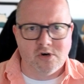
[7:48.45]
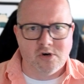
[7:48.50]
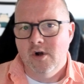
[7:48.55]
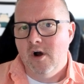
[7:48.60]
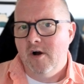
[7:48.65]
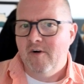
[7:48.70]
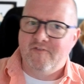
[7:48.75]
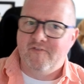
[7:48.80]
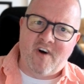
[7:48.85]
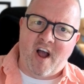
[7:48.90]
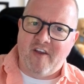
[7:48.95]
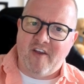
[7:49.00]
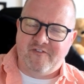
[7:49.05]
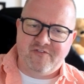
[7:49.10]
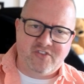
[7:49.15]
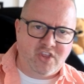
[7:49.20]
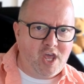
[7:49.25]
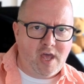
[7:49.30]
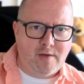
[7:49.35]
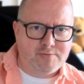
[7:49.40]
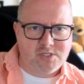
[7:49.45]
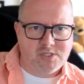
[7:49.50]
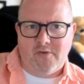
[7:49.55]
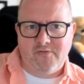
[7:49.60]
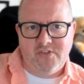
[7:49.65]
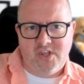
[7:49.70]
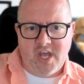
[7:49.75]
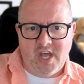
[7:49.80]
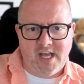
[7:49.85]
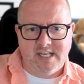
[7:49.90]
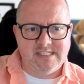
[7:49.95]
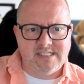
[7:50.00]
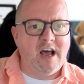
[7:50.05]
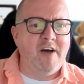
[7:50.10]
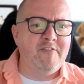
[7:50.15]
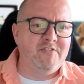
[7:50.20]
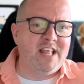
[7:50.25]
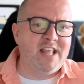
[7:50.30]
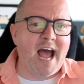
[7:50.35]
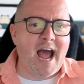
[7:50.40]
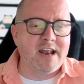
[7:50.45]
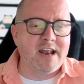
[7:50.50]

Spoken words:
5 tips of this, of that.